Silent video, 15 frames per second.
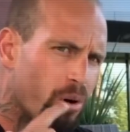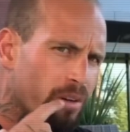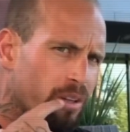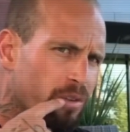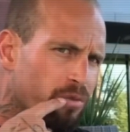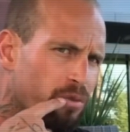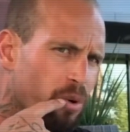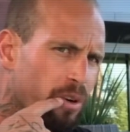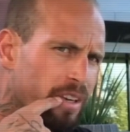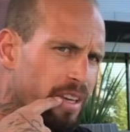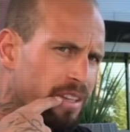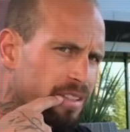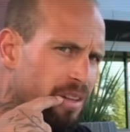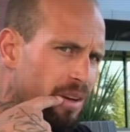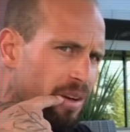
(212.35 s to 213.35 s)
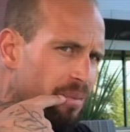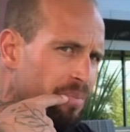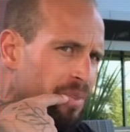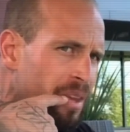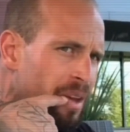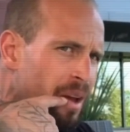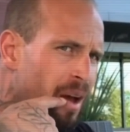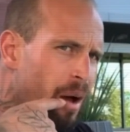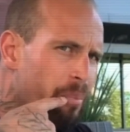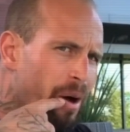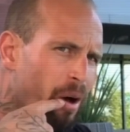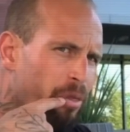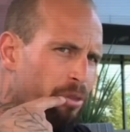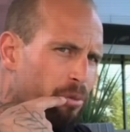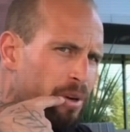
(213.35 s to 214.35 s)
a prison boss who
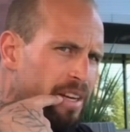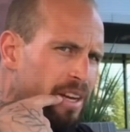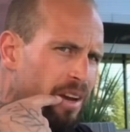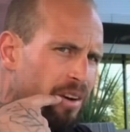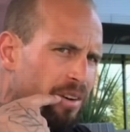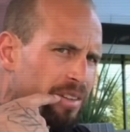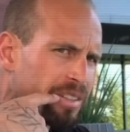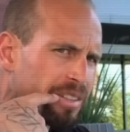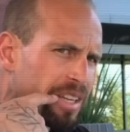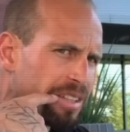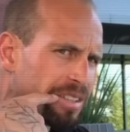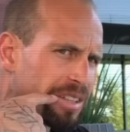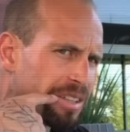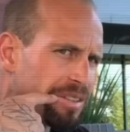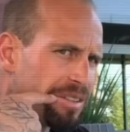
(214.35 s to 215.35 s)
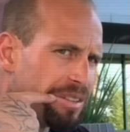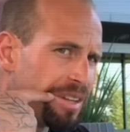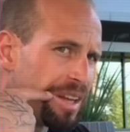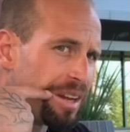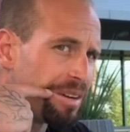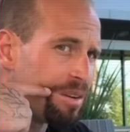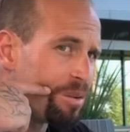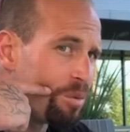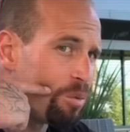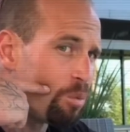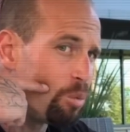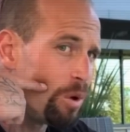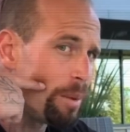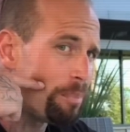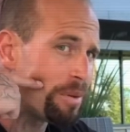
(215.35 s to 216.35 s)
supposedly ran
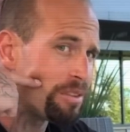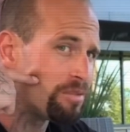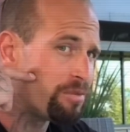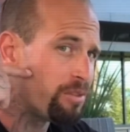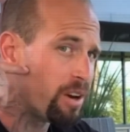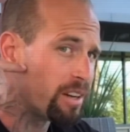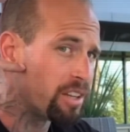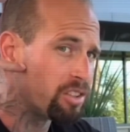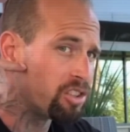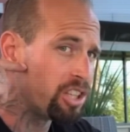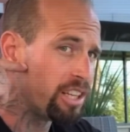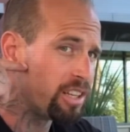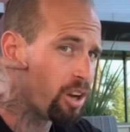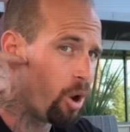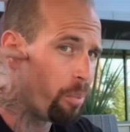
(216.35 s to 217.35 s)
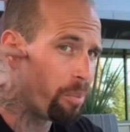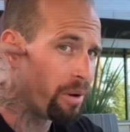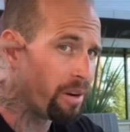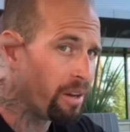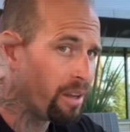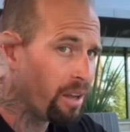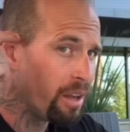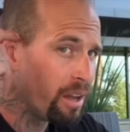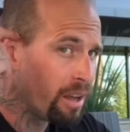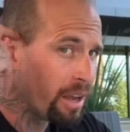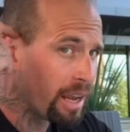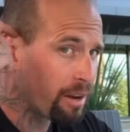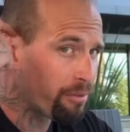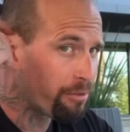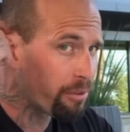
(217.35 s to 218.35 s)
everything. According to him, prison was where
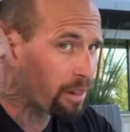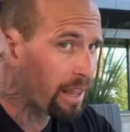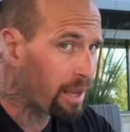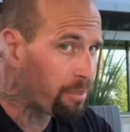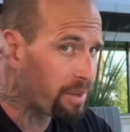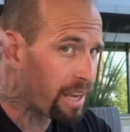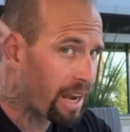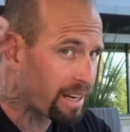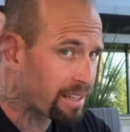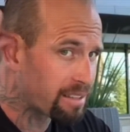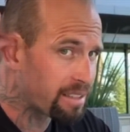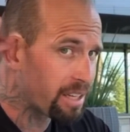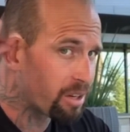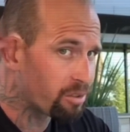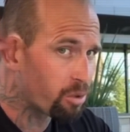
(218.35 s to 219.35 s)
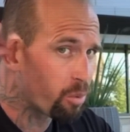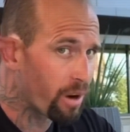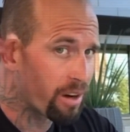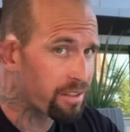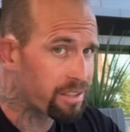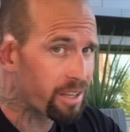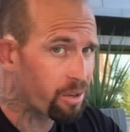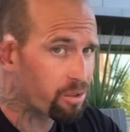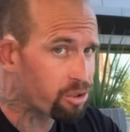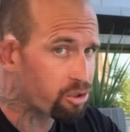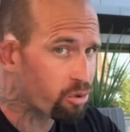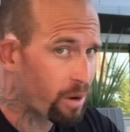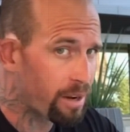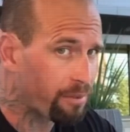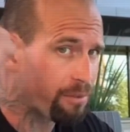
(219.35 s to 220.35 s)
he built his discipline, his
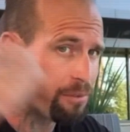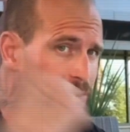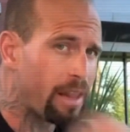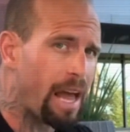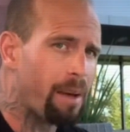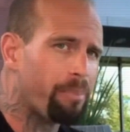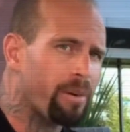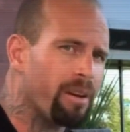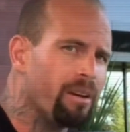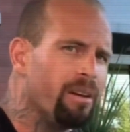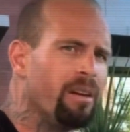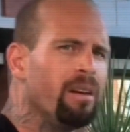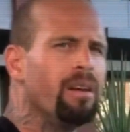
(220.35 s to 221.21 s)
physique, and his future